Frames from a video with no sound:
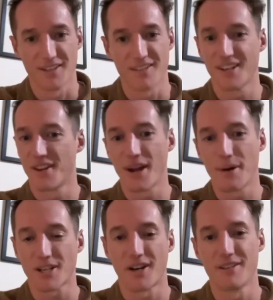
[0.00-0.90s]
That
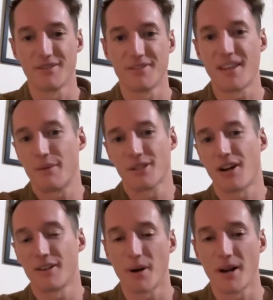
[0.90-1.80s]
was
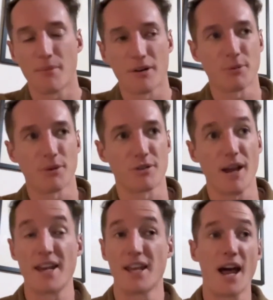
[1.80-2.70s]
kind of my response to it.